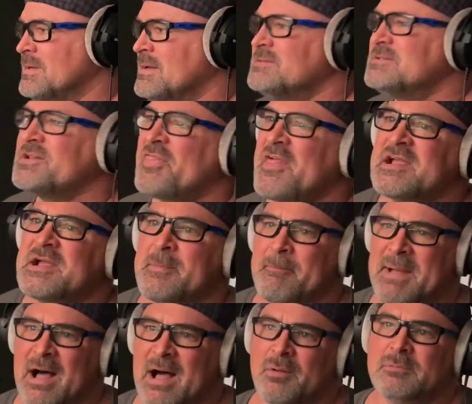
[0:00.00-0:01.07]
to think
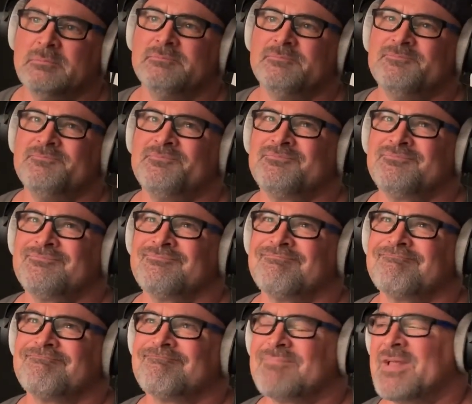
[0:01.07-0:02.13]
about
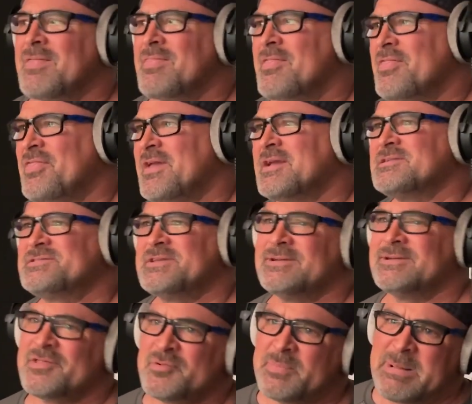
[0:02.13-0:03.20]
the things that
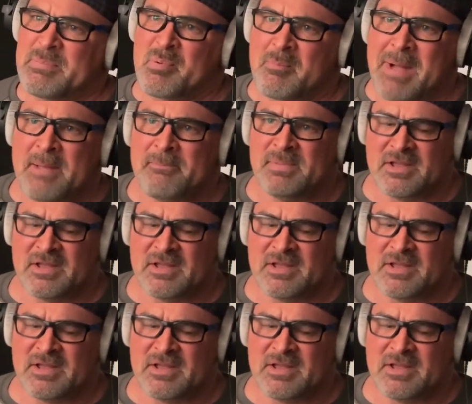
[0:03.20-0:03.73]
other people might be